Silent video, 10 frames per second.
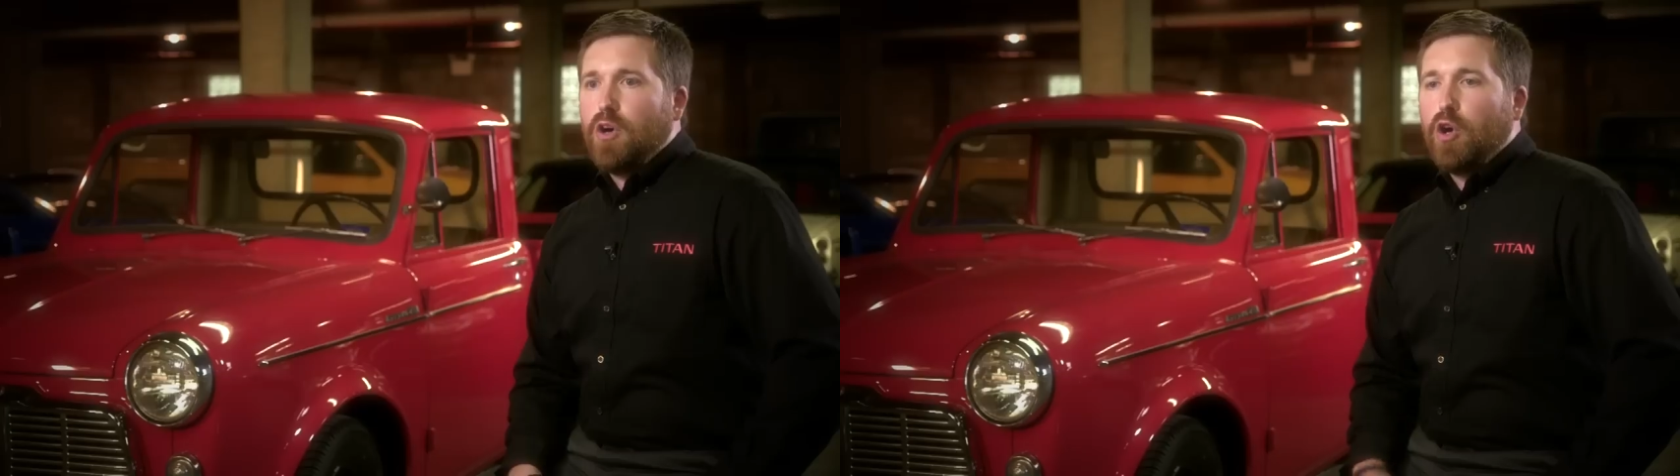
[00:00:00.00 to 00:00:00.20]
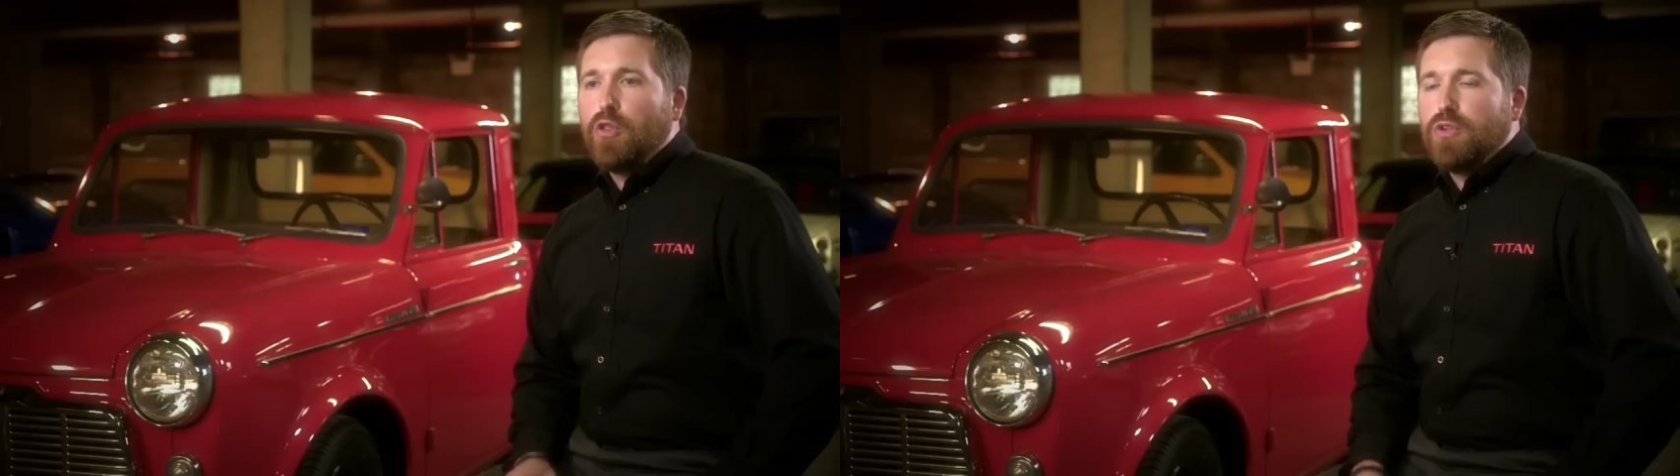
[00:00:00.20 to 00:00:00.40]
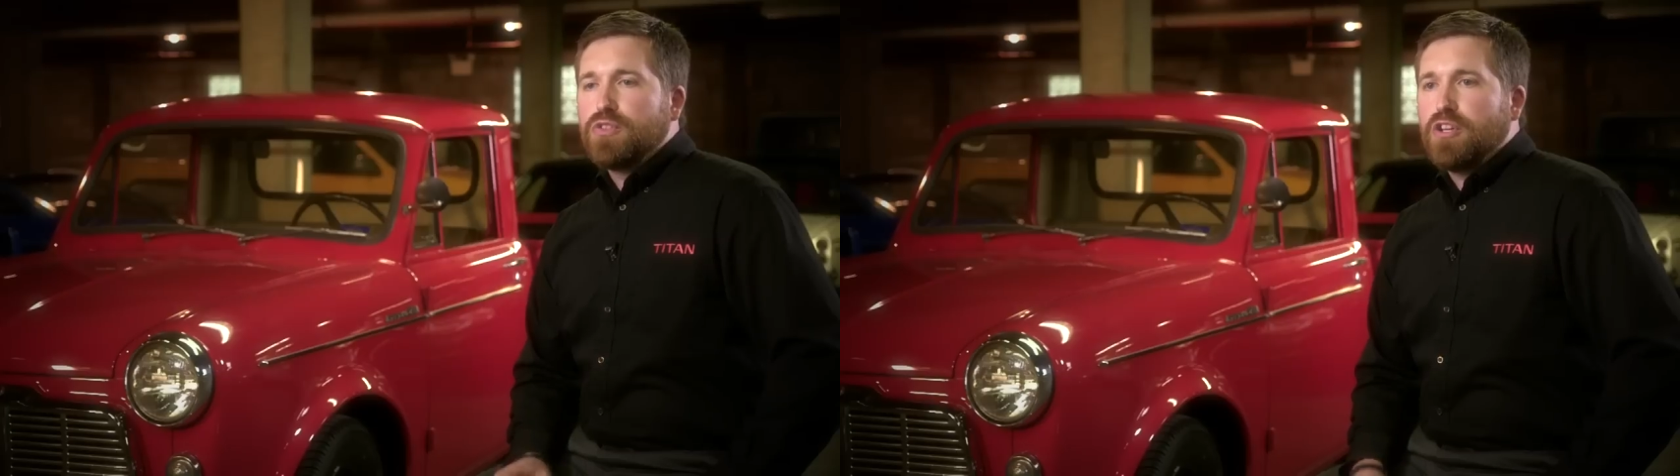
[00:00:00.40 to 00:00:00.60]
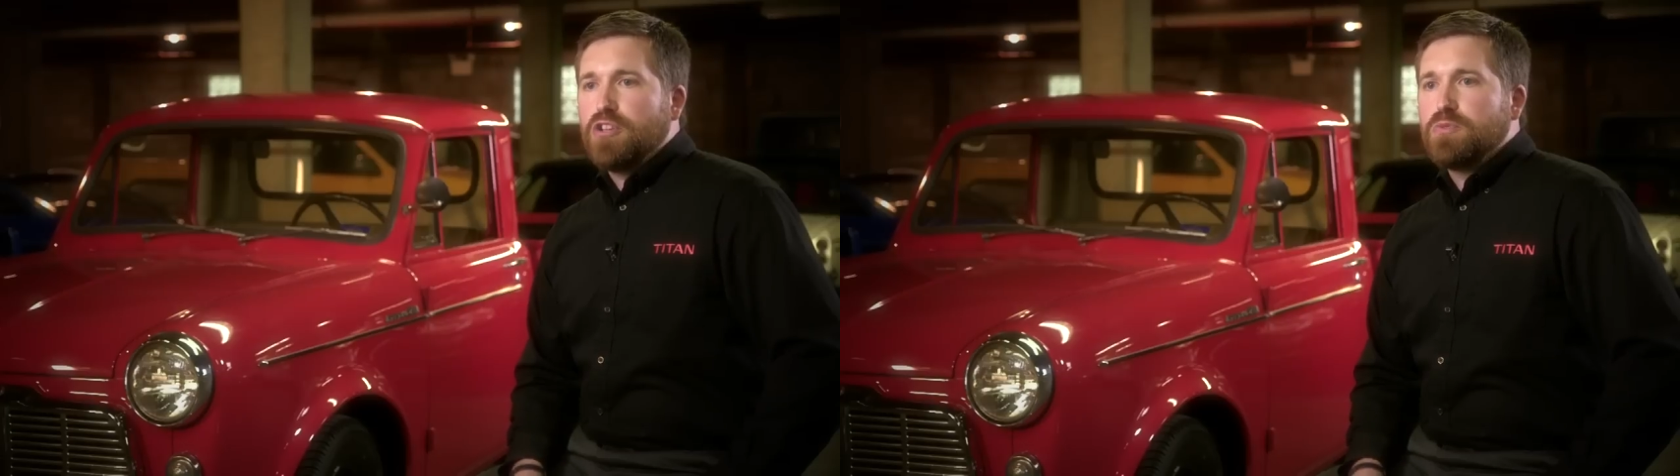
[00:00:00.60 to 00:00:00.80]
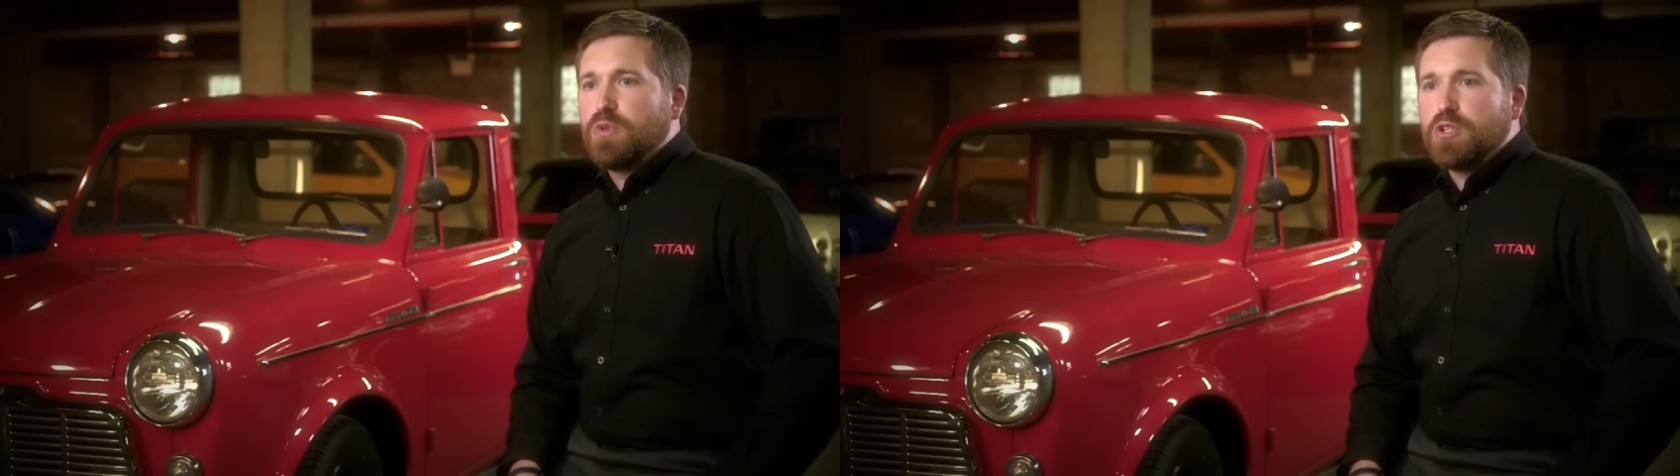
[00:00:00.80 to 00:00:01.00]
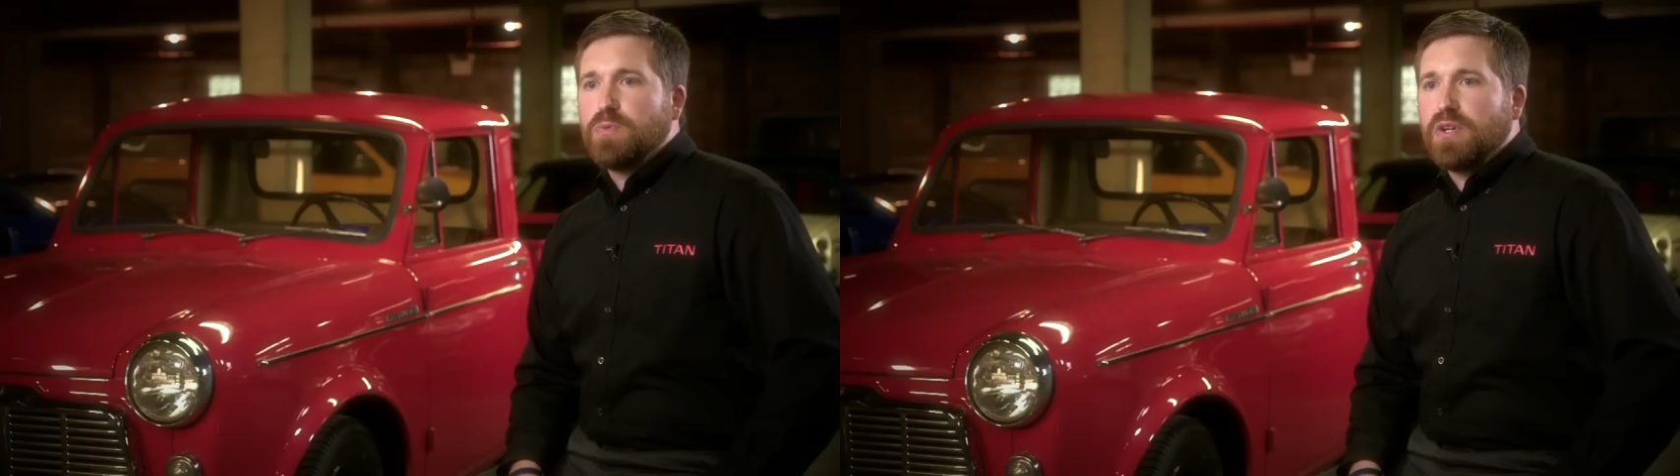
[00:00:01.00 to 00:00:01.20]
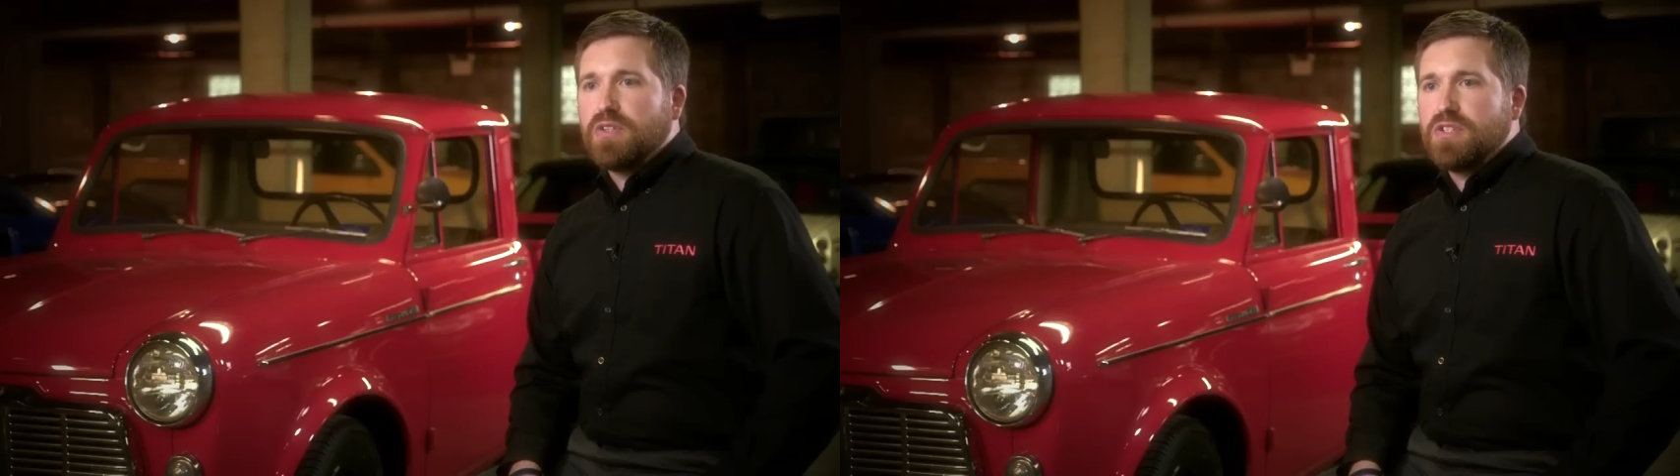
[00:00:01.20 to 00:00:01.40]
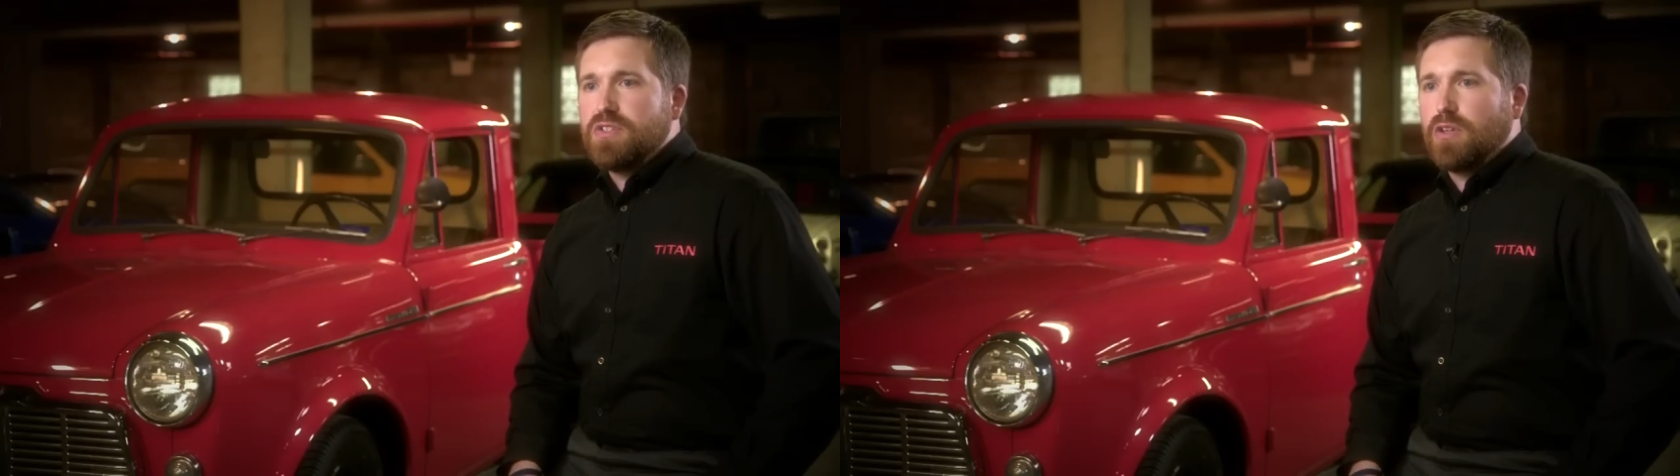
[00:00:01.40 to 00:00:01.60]
All those customer
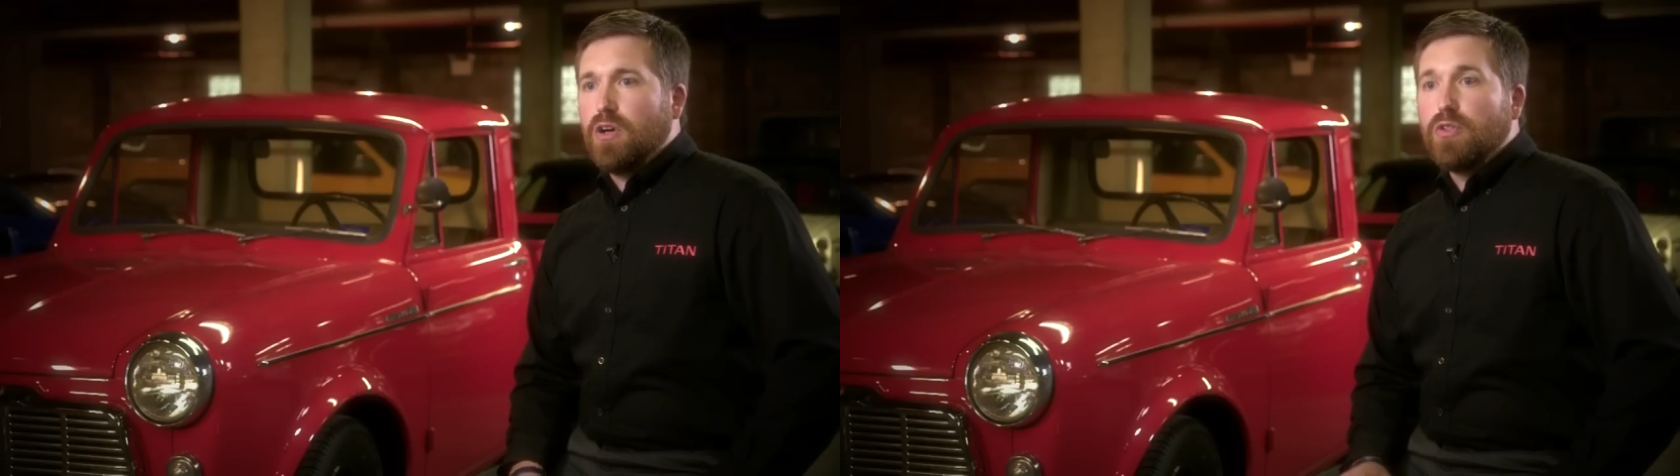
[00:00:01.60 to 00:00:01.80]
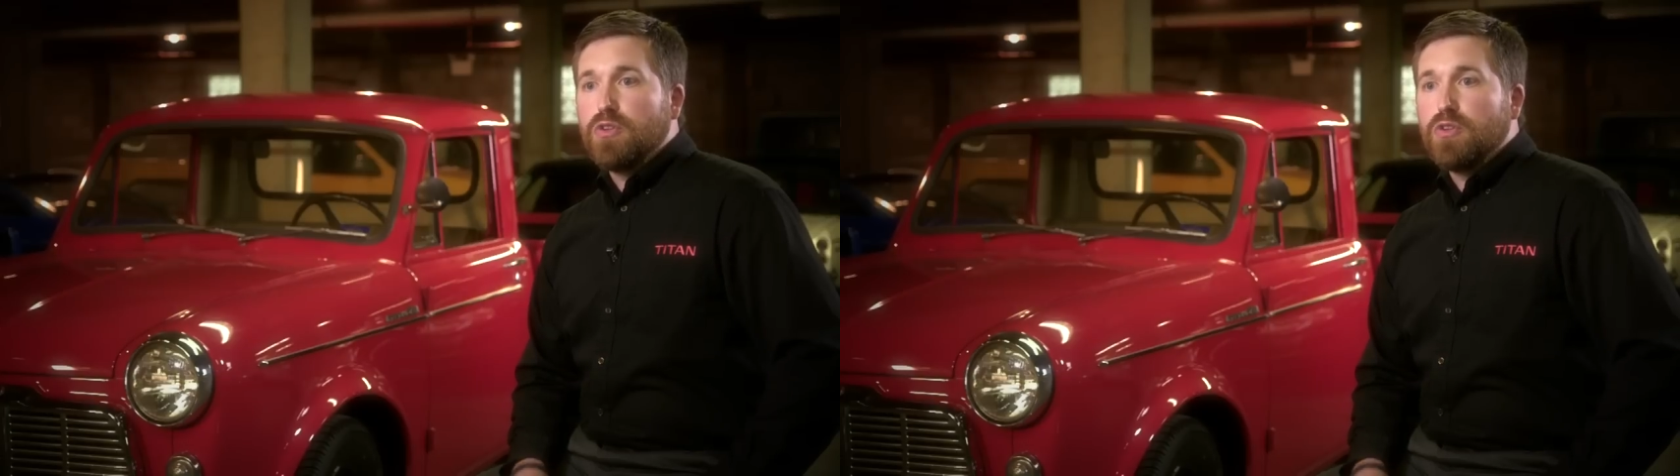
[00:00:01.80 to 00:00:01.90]
experiences and all